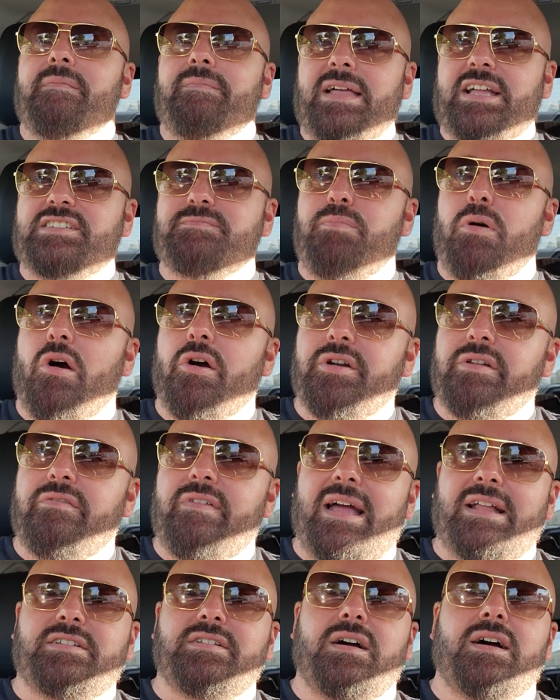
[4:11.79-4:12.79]
That's part of
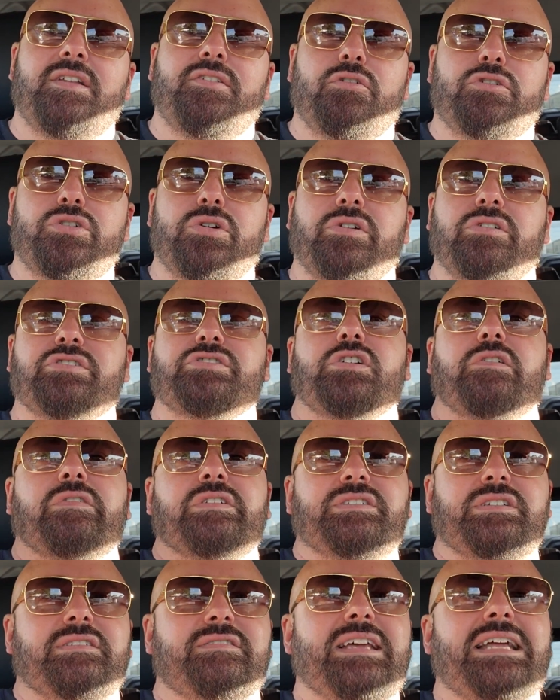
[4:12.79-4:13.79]
that notarial
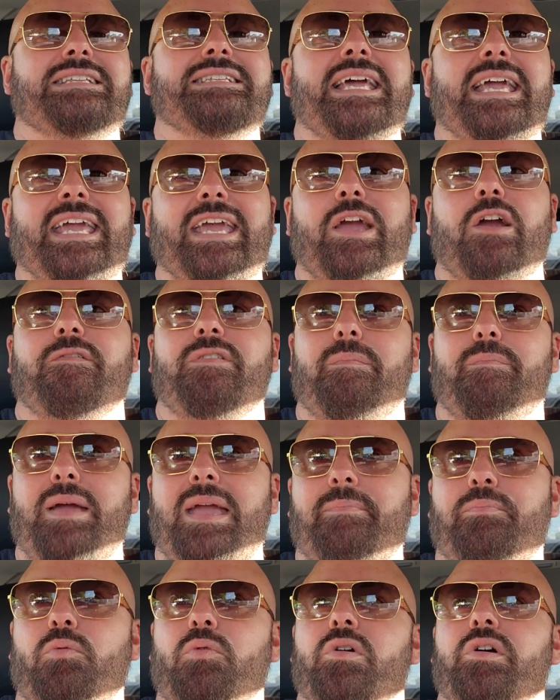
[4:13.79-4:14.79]
services. They take care of the
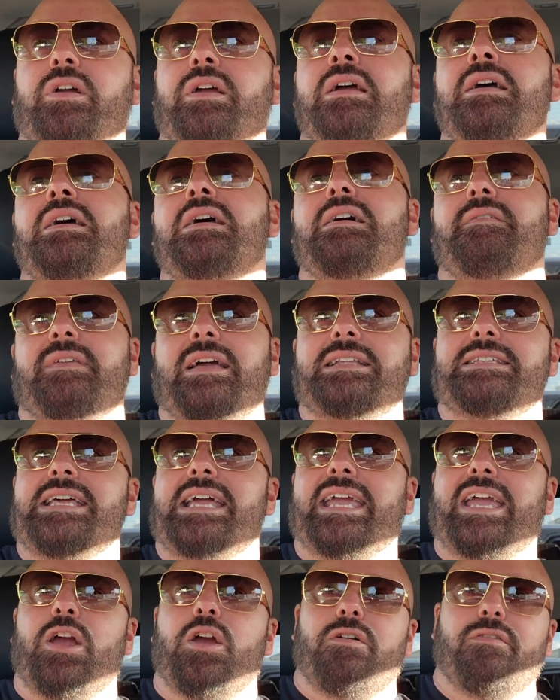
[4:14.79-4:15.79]
paperwork, they
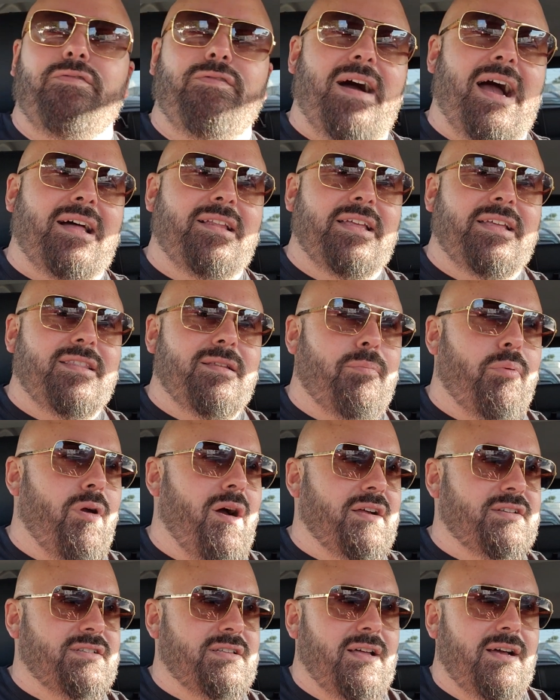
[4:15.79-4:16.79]
take care of filing the
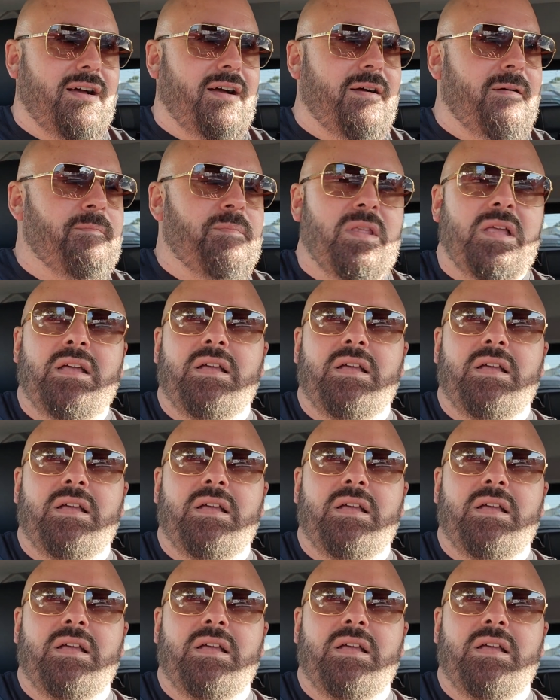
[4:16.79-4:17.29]
paperwork,